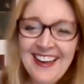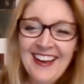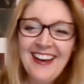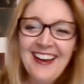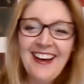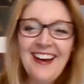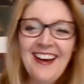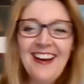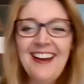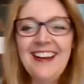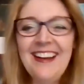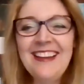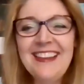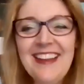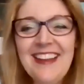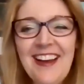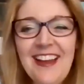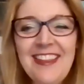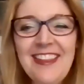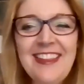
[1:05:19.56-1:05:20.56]

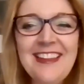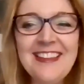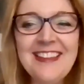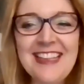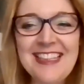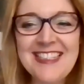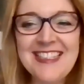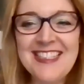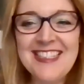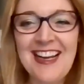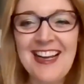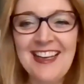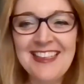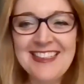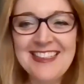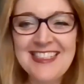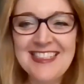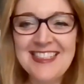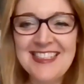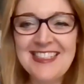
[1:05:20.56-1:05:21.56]
I think that
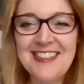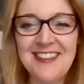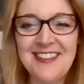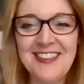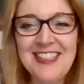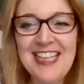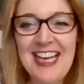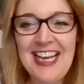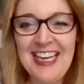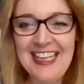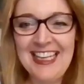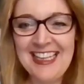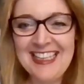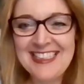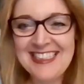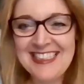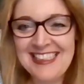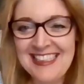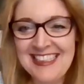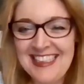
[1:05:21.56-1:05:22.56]
silence is so telling,
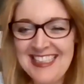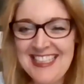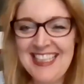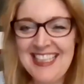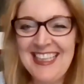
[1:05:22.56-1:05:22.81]
isn't it?